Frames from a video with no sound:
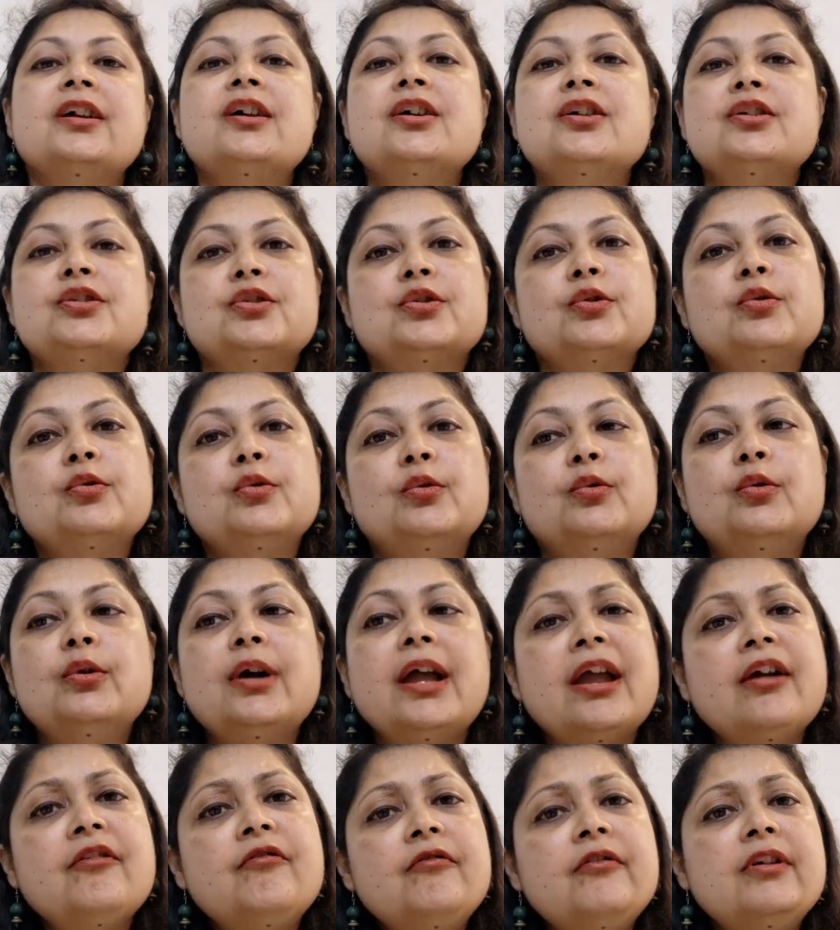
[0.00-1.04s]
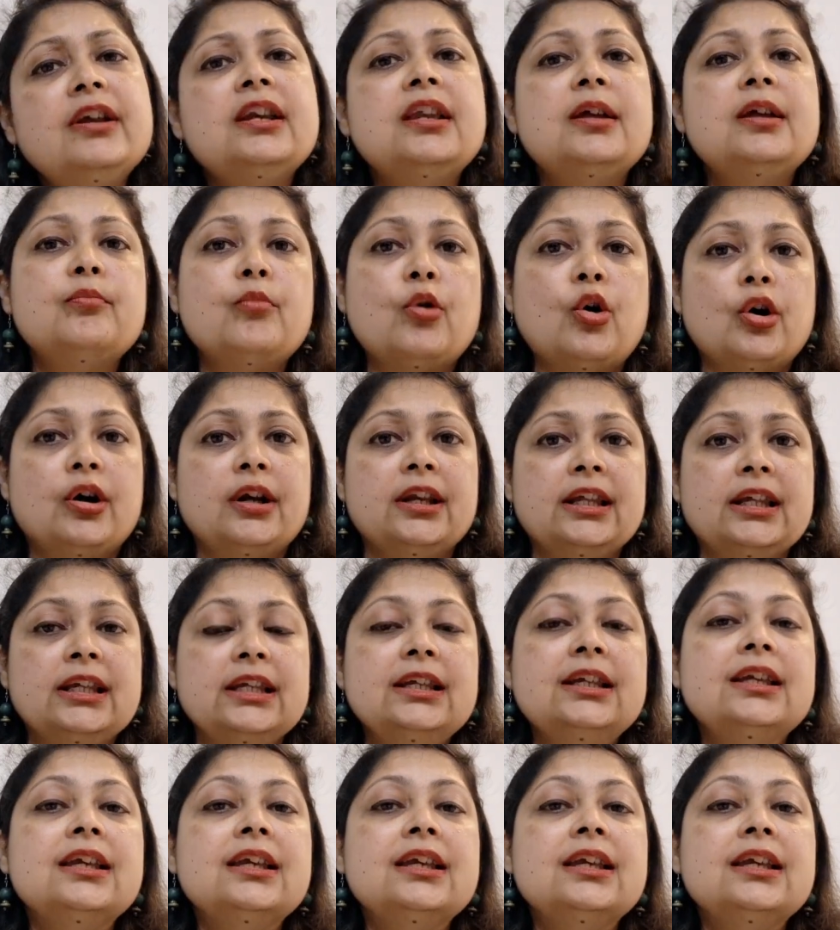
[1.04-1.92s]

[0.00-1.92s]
So every day morning,